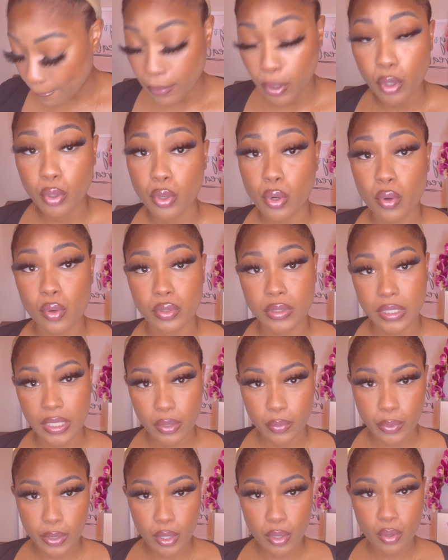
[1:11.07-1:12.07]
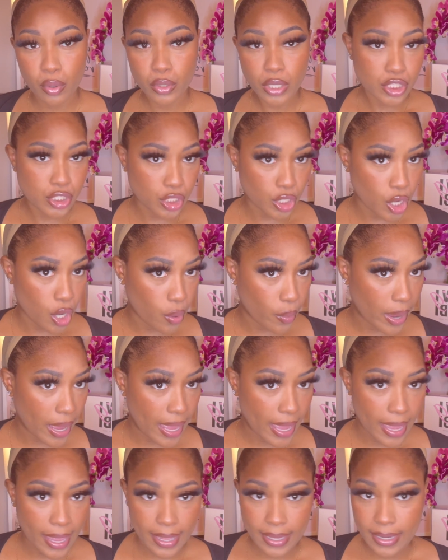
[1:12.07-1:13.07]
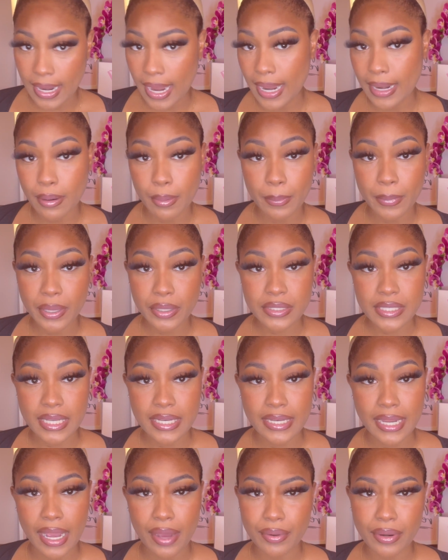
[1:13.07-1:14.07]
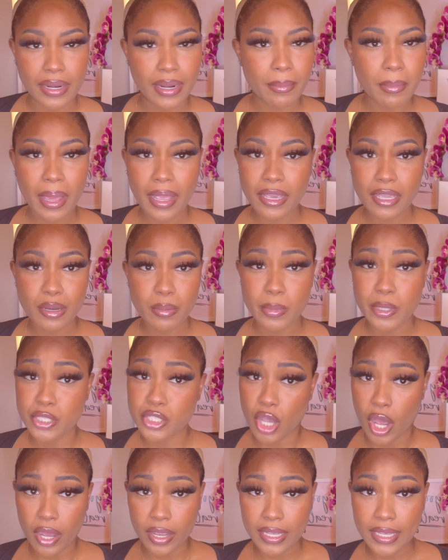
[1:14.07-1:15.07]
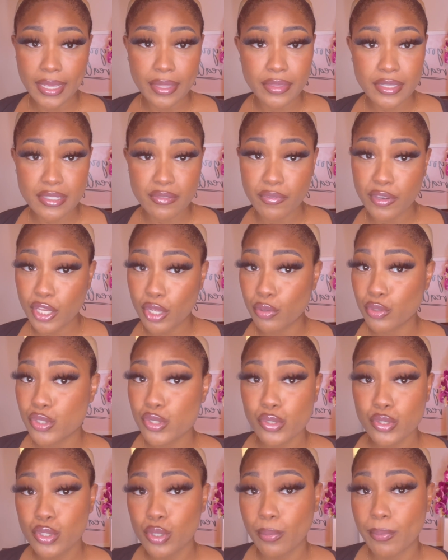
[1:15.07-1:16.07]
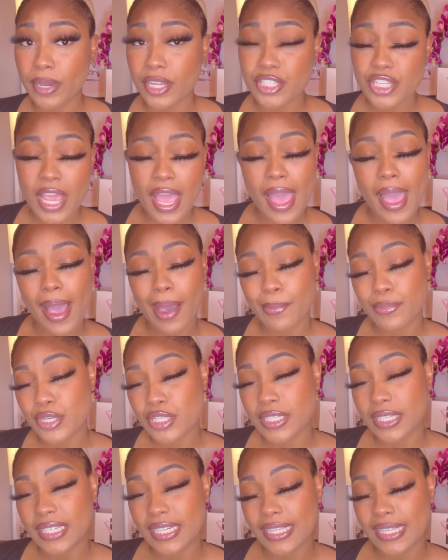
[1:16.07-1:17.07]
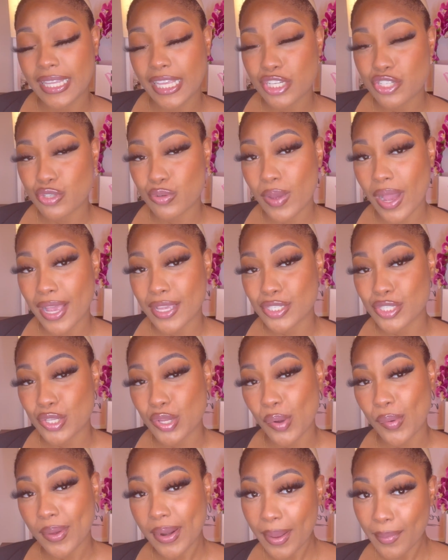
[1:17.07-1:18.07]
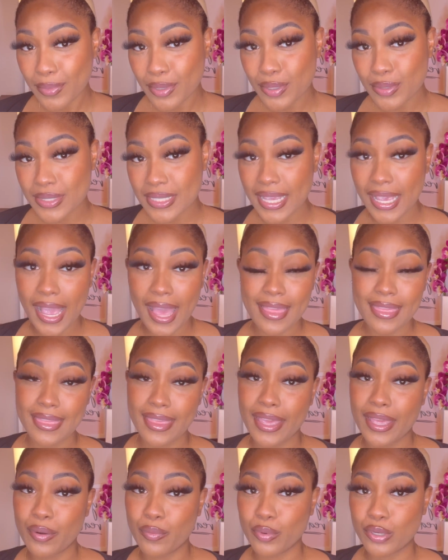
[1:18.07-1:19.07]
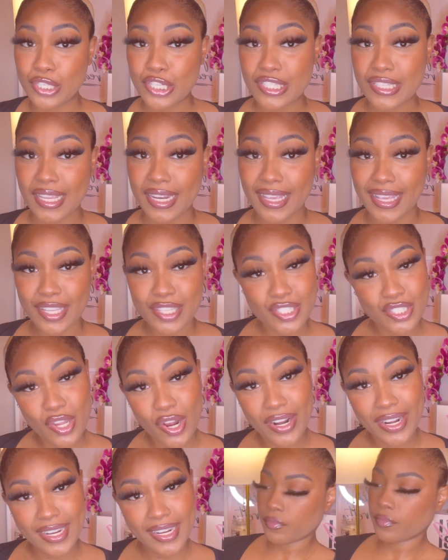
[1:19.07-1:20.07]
Bold Hold Liquid Gold to go ahead and melt it down, and I'm not gonna be talking in this video too much. I'm just gonna let you guys know what I'm using, and then we're just gonna get started.